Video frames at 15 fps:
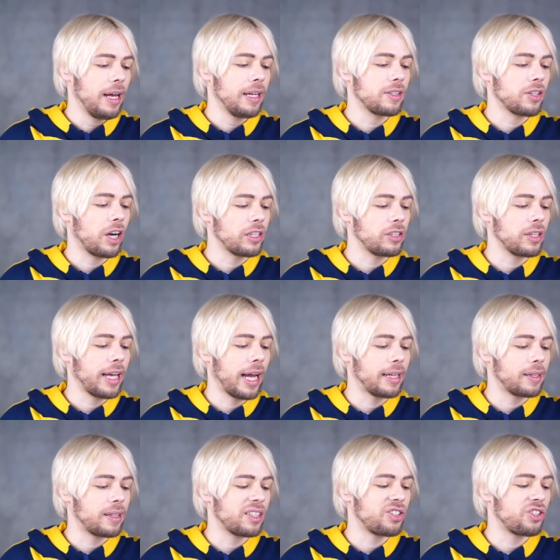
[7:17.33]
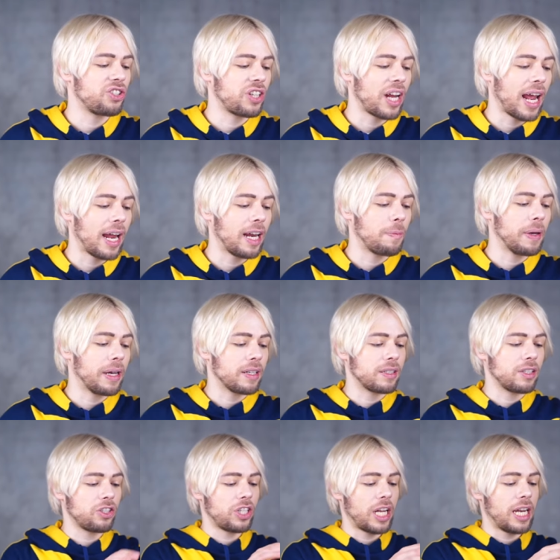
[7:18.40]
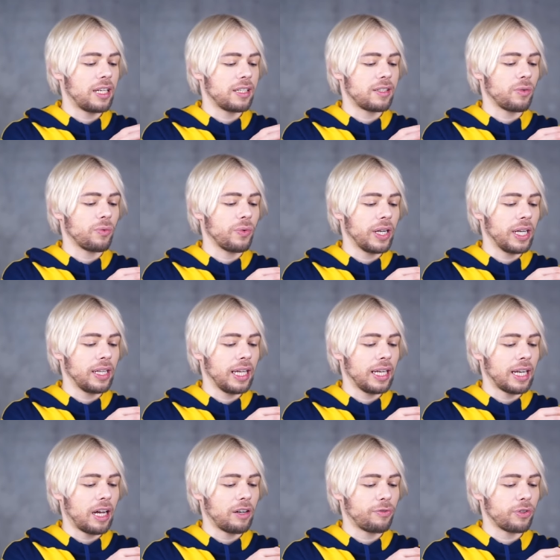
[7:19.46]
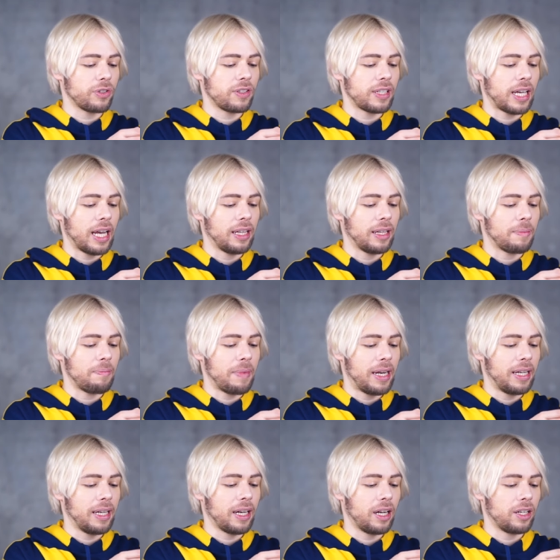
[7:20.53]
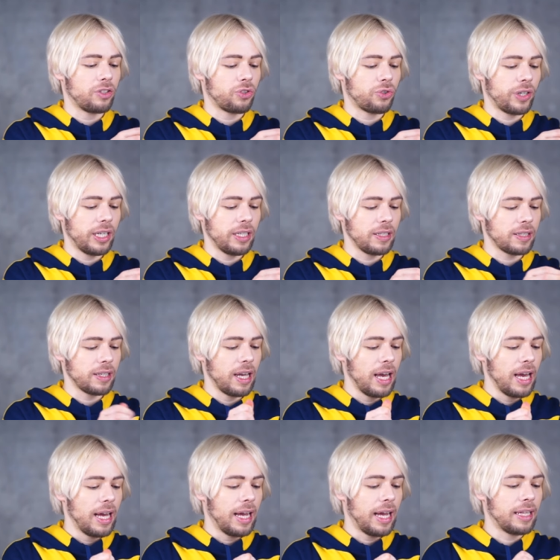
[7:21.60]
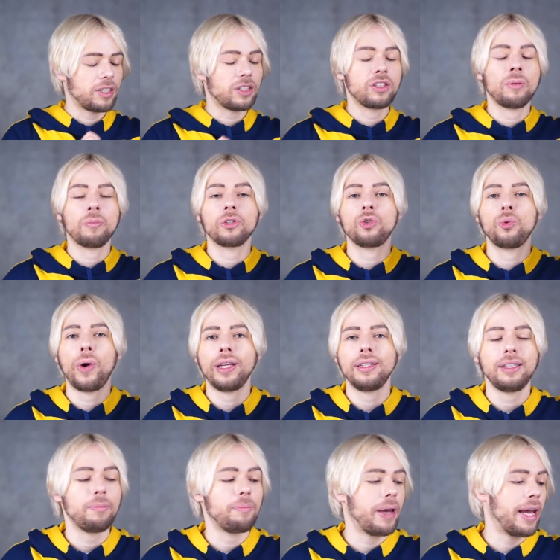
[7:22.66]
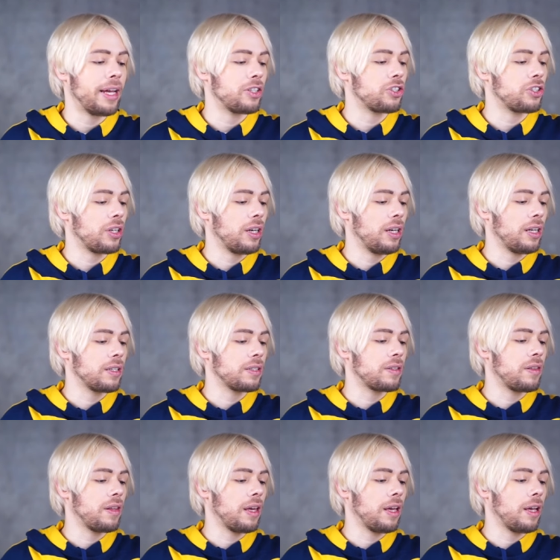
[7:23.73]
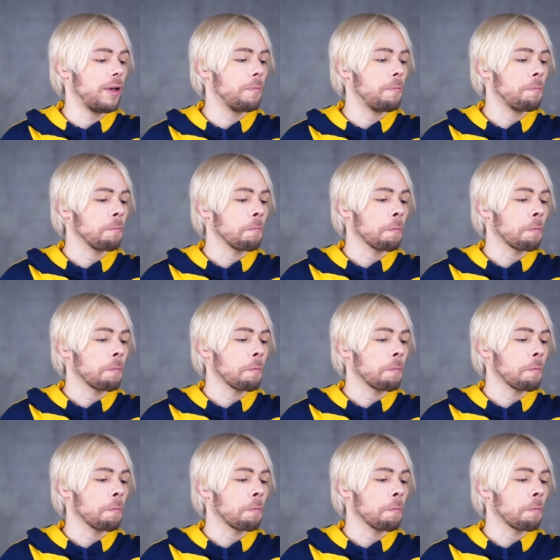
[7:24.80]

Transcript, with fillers: It's hard to get this shade because this shade is really not for sale in many countries. It's number twenty beige. It is the